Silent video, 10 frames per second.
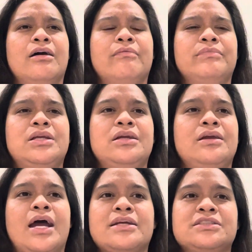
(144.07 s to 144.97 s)
he
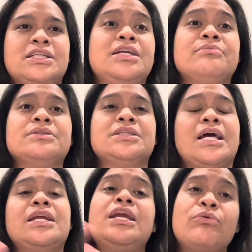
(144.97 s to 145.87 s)
has teams that
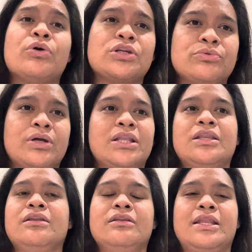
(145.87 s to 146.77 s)
he works with
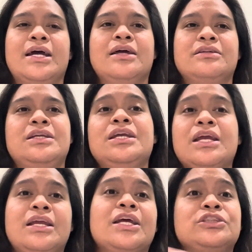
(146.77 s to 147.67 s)
that he
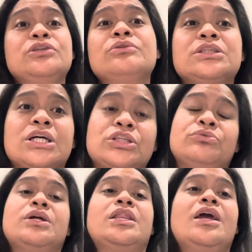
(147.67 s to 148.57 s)
can get you in touch
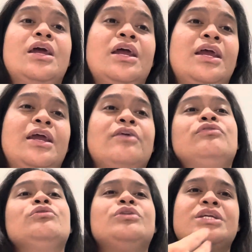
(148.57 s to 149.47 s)
with if
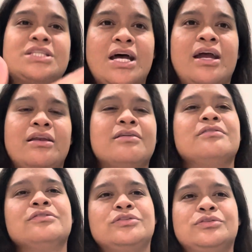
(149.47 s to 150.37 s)
you decide
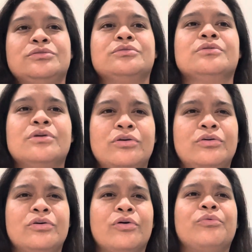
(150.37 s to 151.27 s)
to
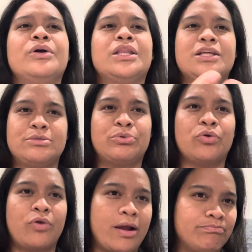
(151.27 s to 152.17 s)
go with his
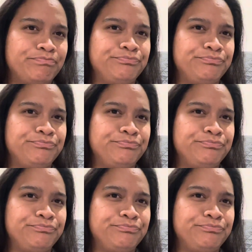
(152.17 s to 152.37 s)
program.